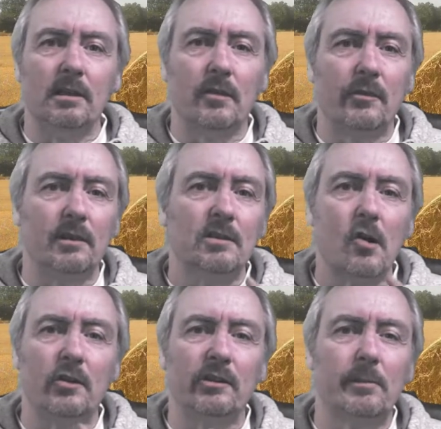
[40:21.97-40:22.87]
I think
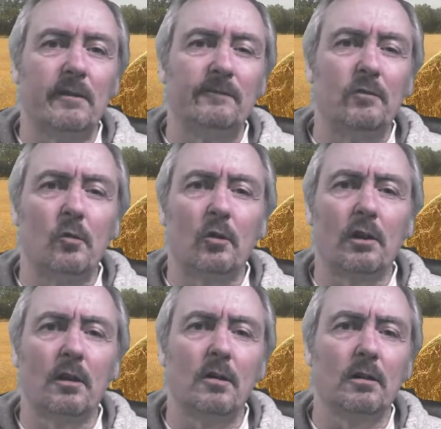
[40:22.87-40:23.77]
9's about 4
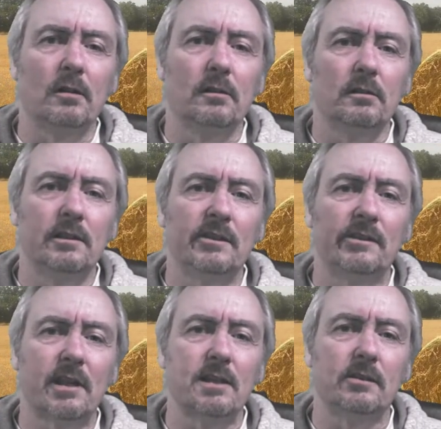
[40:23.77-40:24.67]
o'clock in the
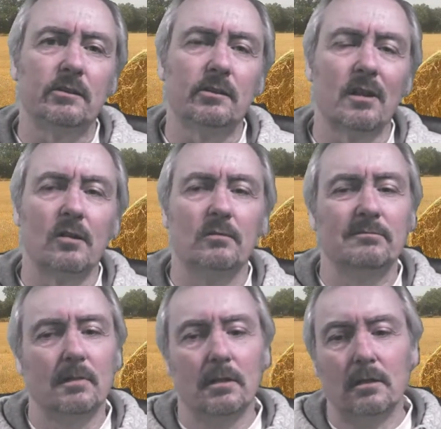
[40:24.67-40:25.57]
States, so
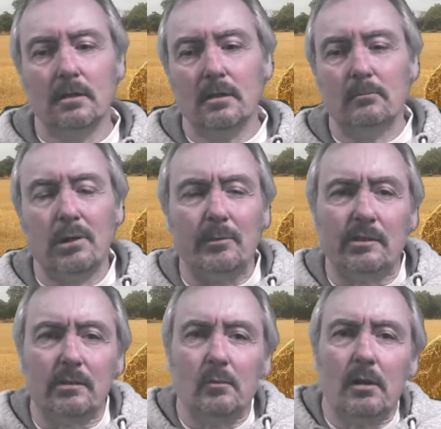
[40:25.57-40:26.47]
probably
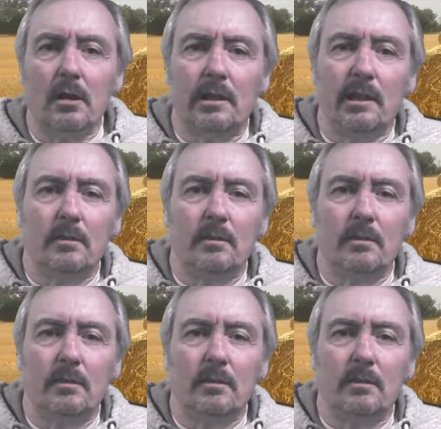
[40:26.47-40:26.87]
still working.